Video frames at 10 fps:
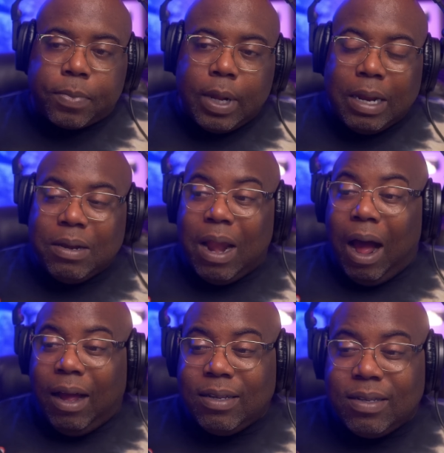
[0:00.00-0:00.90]

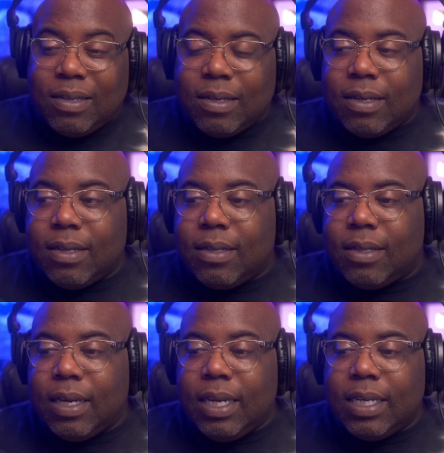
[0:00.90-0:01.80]
Nas.
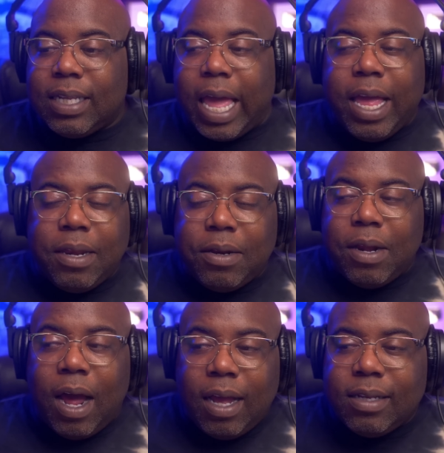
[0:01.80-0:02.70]
Did he just end
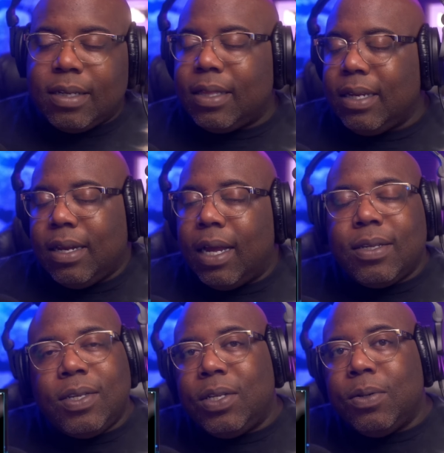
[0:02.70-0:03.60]
Nas? I think
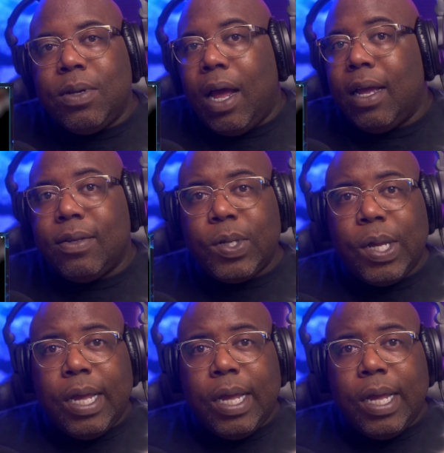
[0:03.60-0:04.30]
Nas is still Nas.